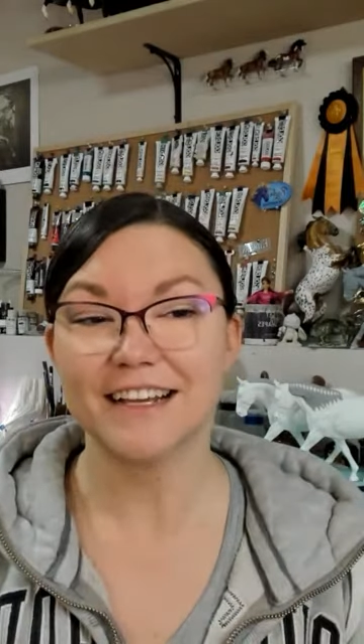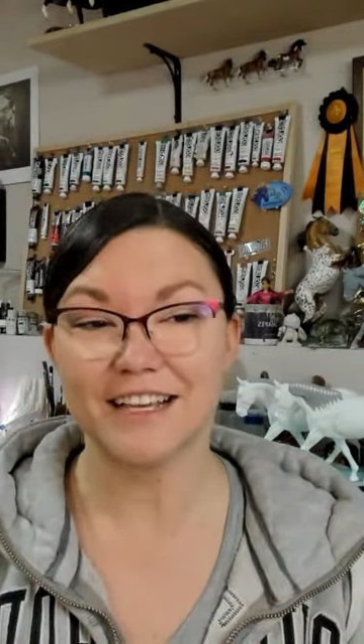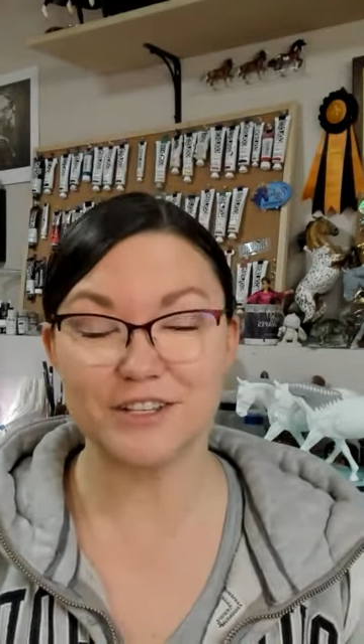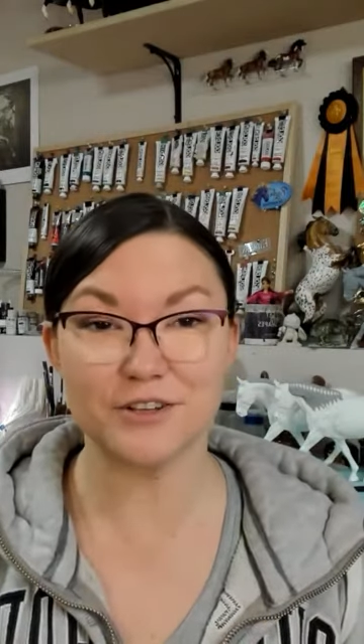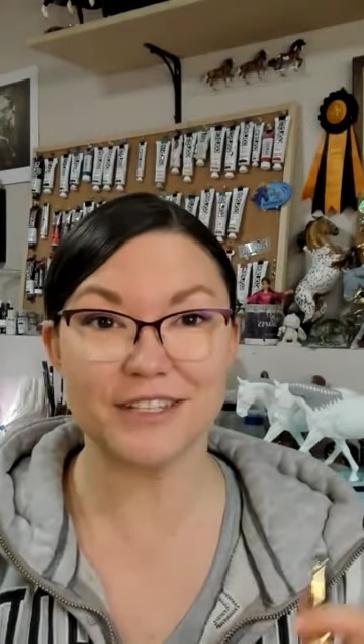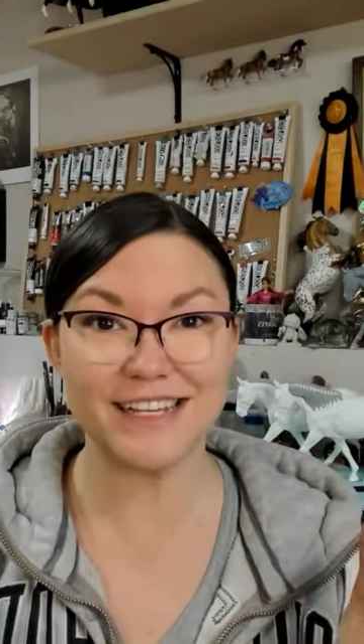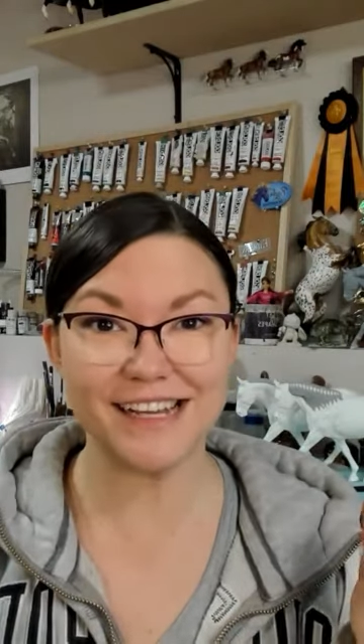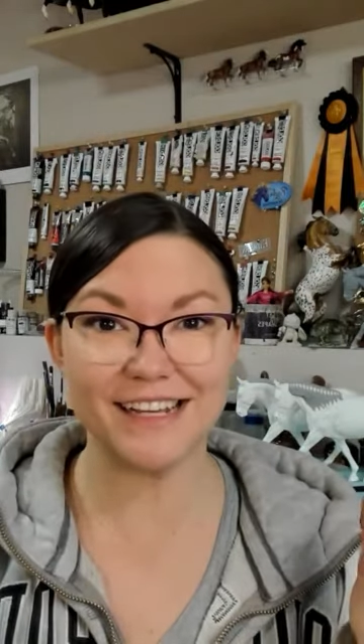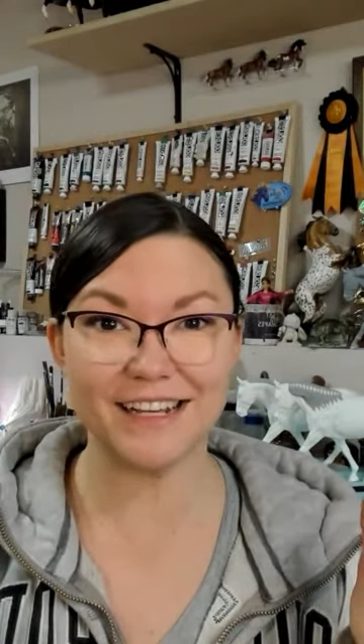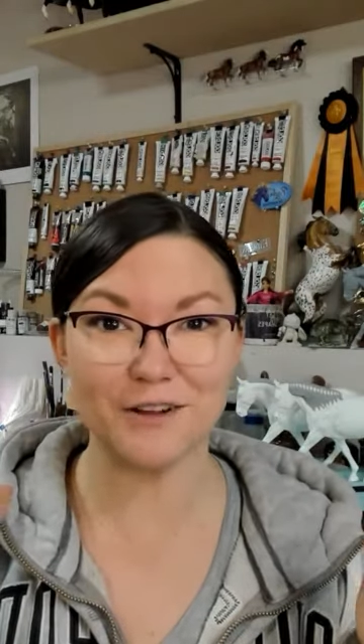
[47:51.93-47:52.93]
because you'll
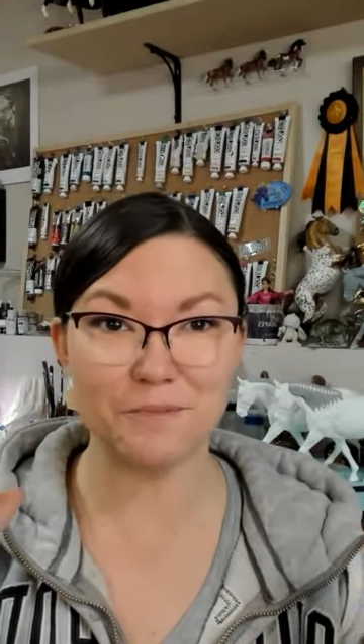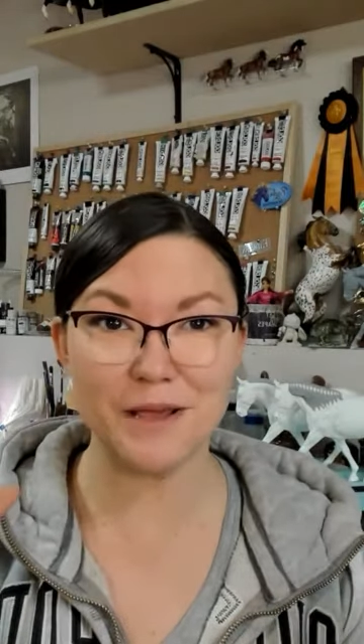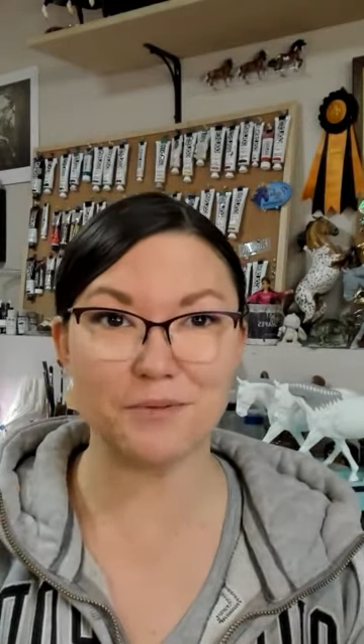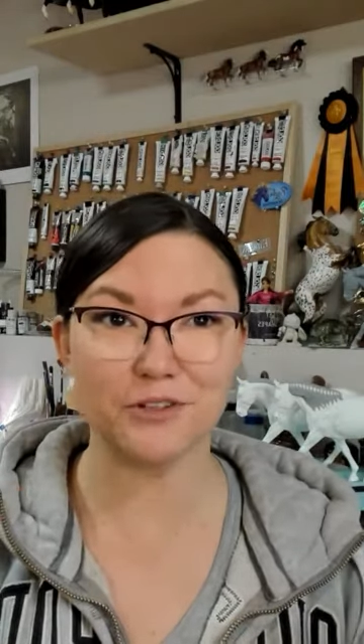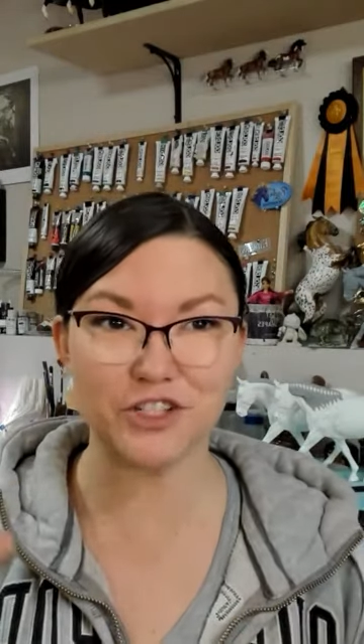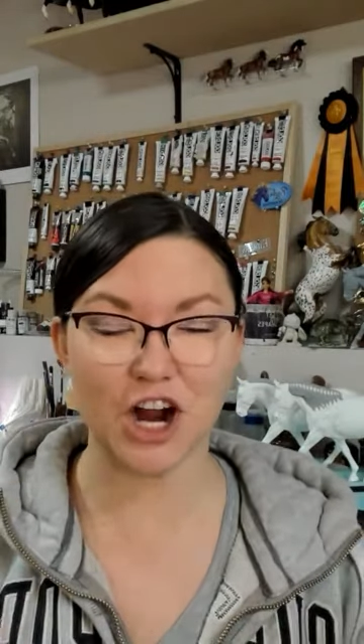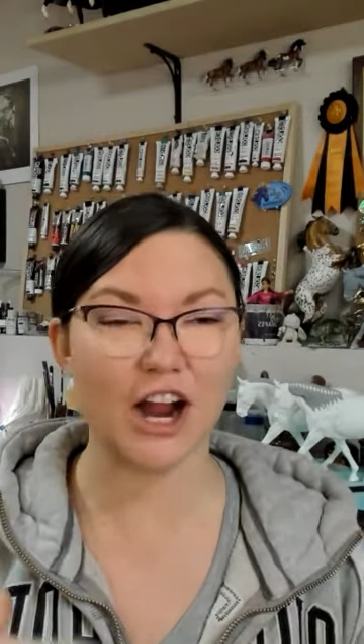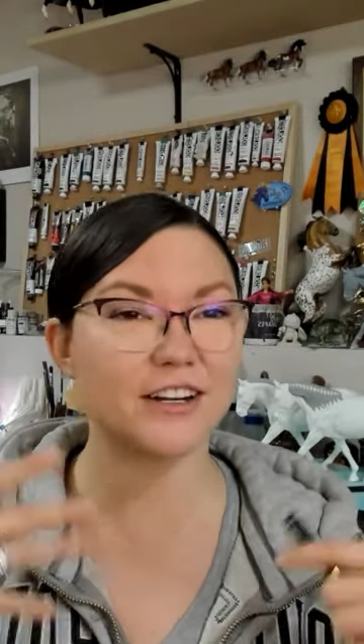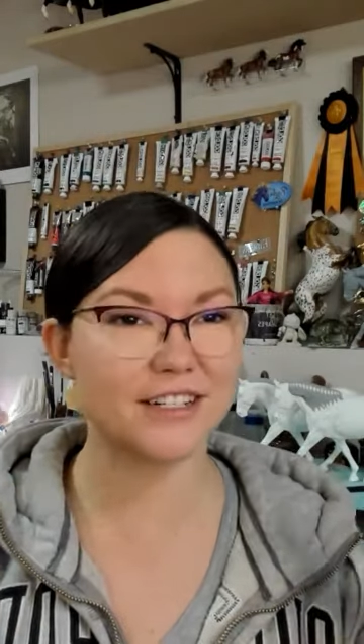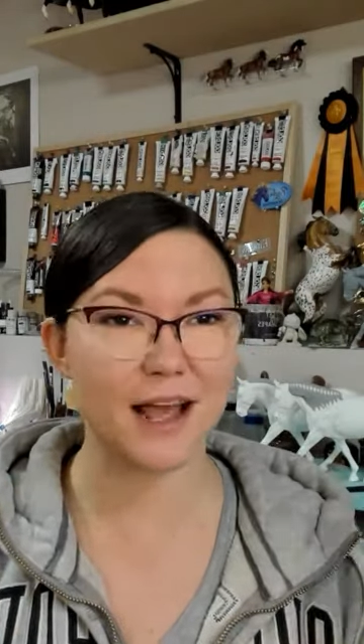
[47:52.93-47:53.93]
see people
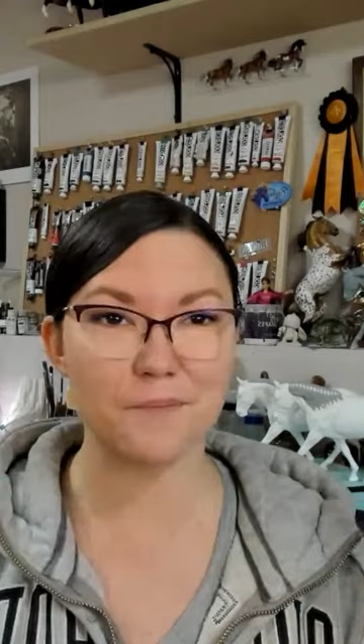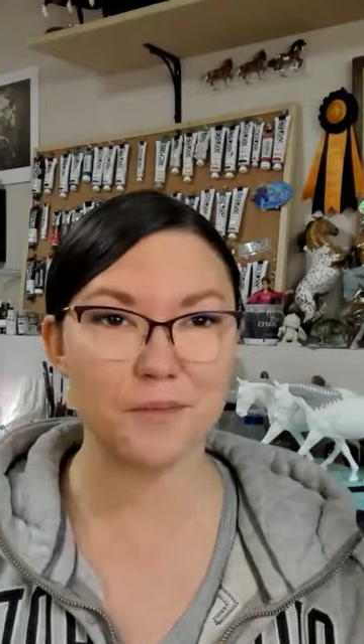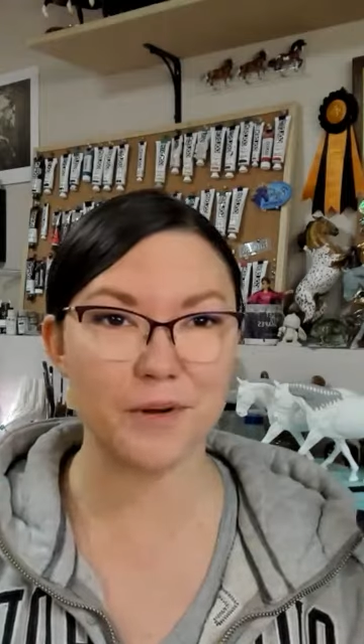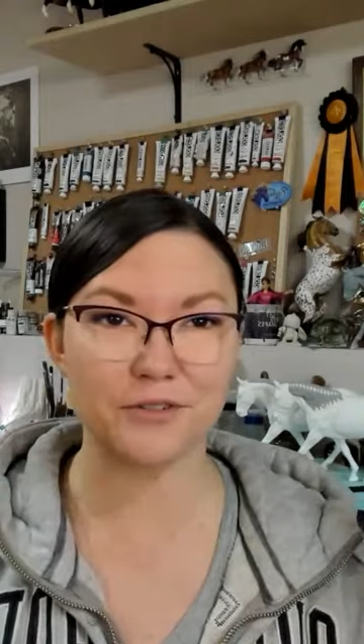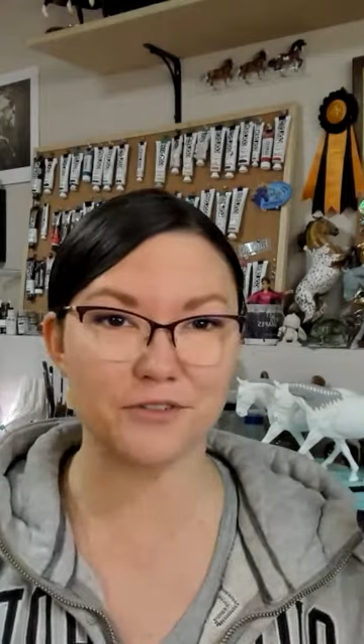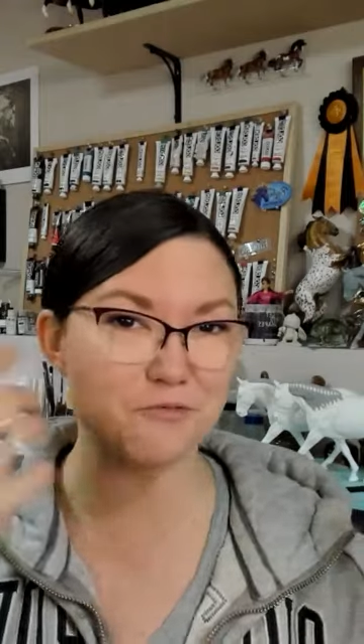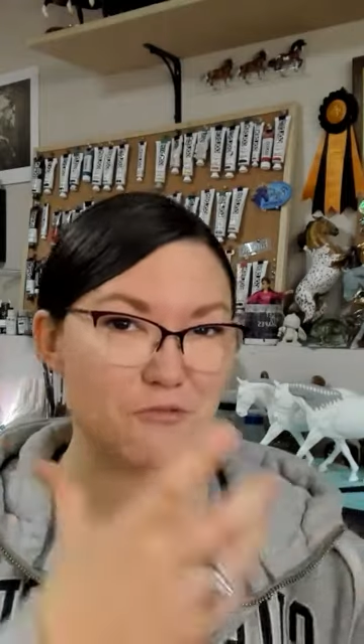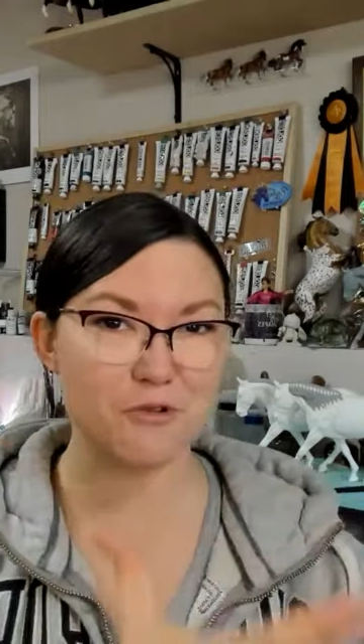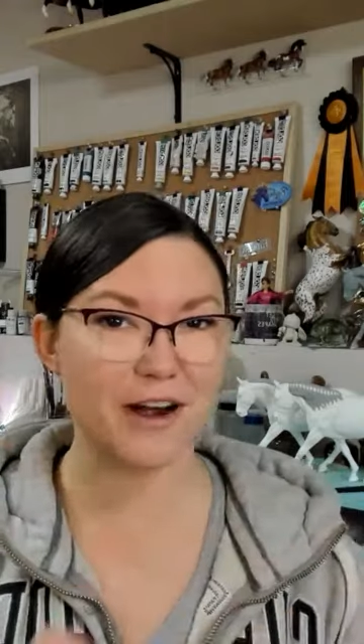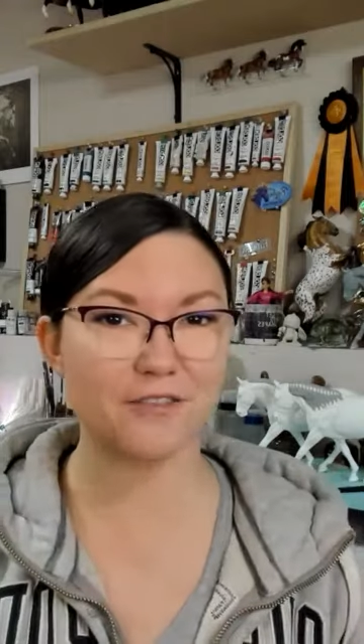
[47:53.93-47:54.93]
charged up about
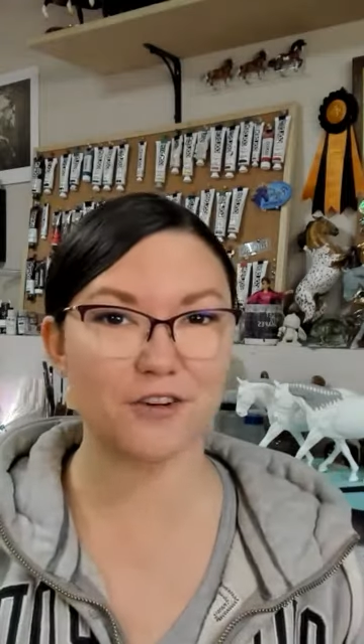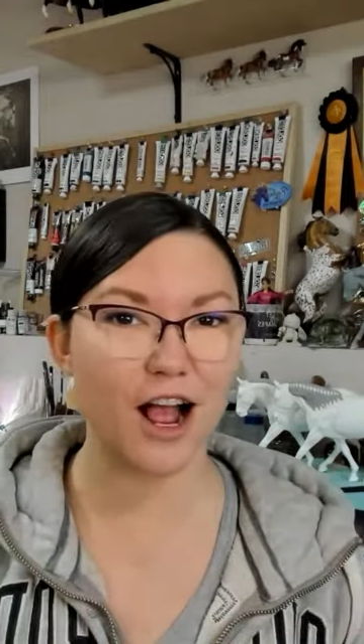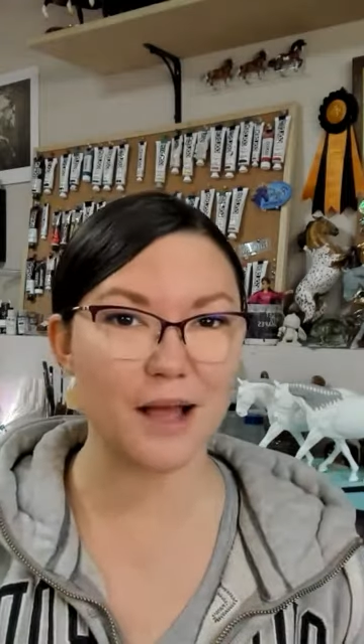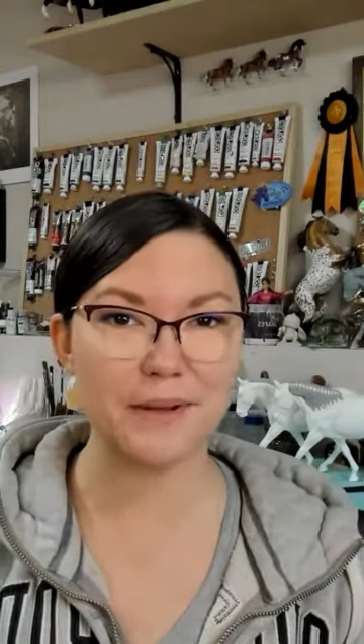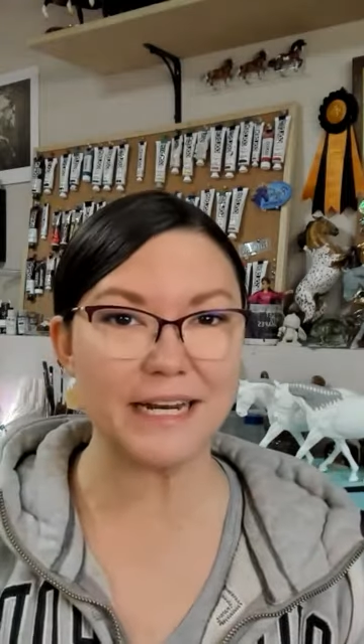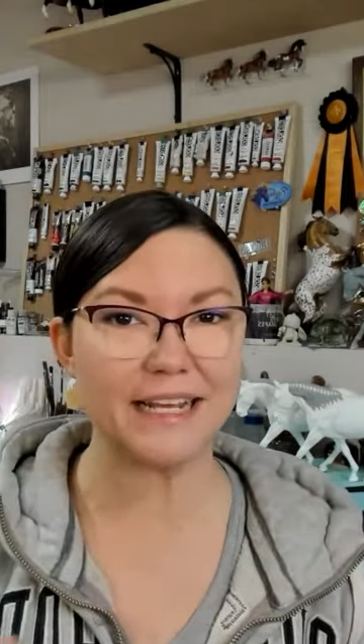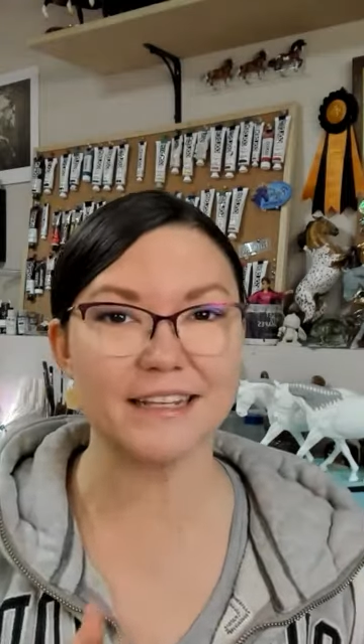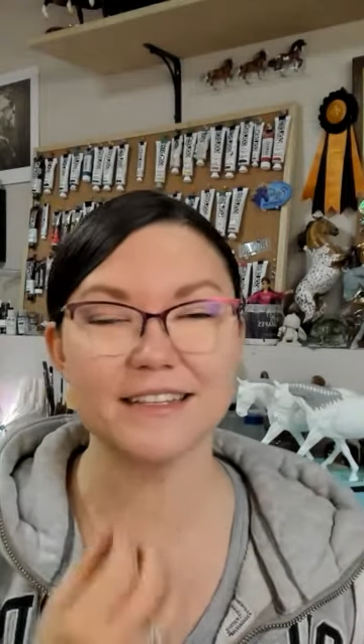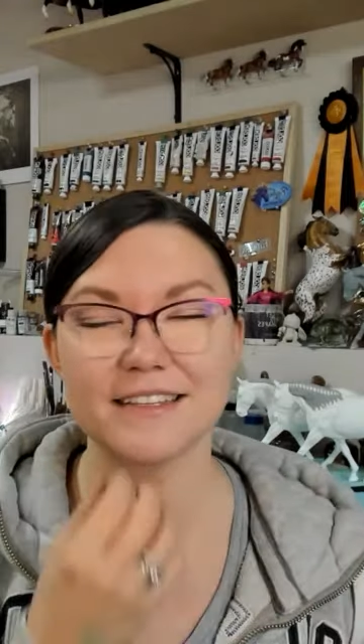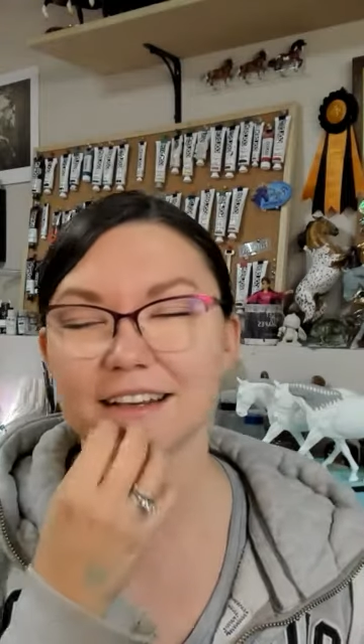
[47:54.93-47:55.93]
whatever hobby it
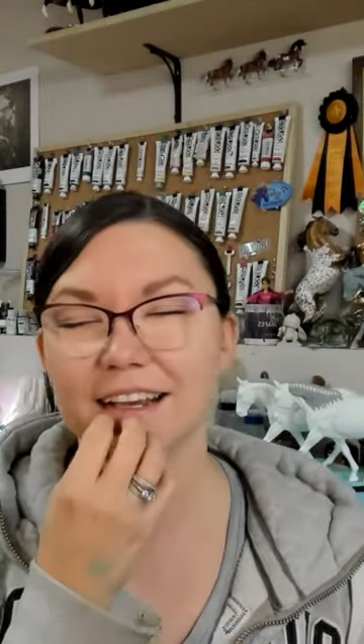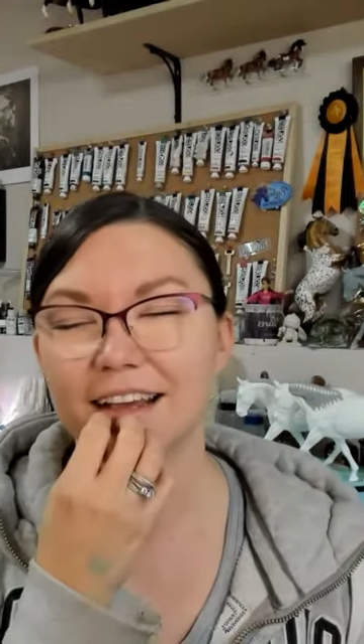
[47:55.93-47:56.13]
is